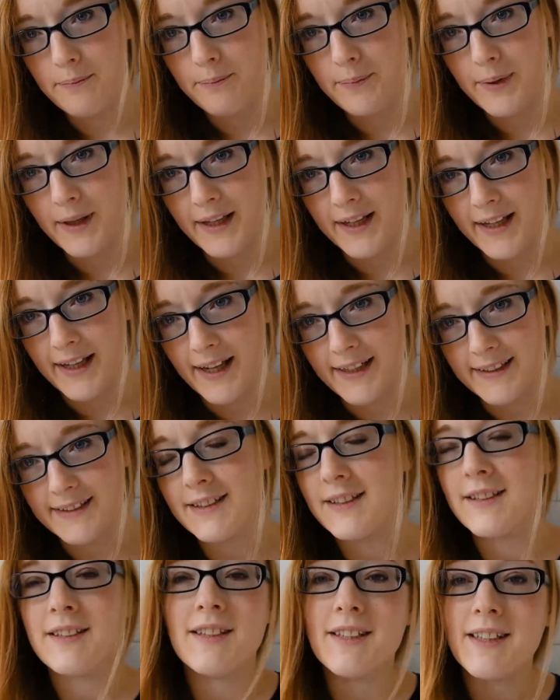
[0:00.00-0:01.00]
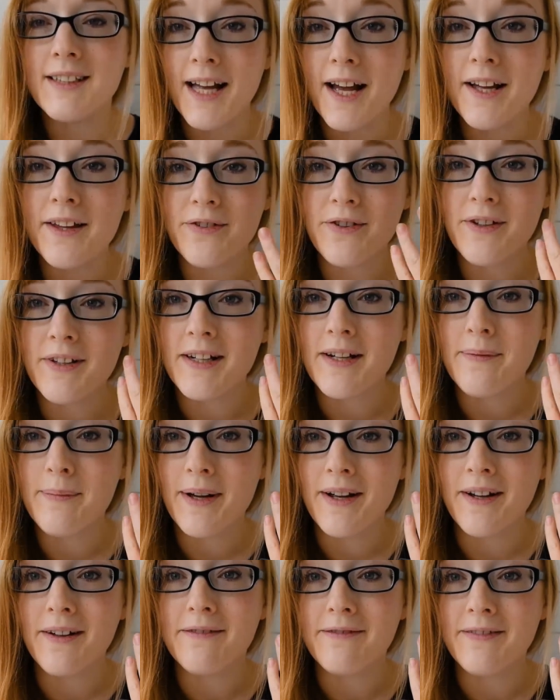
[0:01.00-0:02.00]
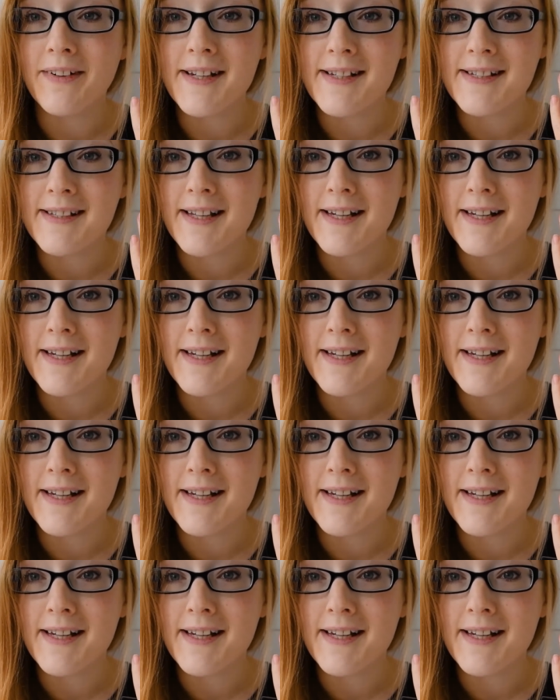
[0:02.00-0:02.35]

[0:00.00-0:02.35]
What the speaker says: Pillowcase. I threw that in my own face